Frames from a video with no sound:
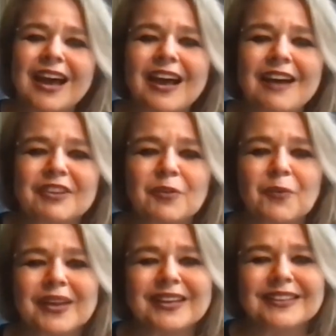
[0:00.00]
having
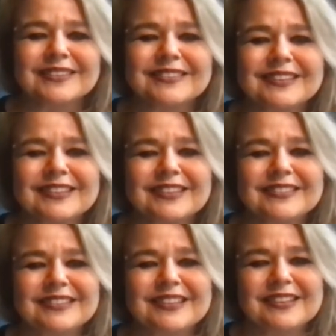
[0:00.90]
wings
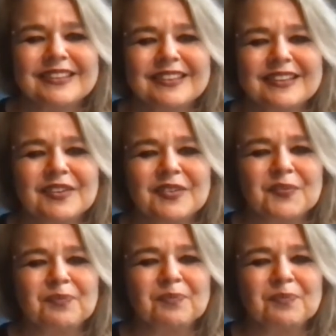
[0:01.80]
so yeah